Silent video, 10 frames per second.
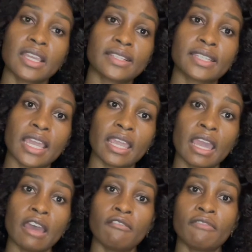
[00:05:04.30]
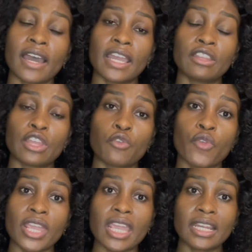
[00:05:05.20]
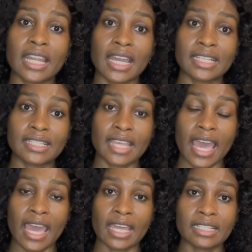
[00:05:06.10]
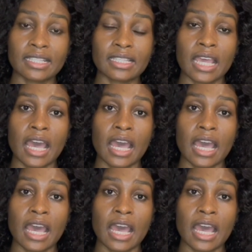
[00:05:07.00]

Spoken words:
say, fine, they recognize that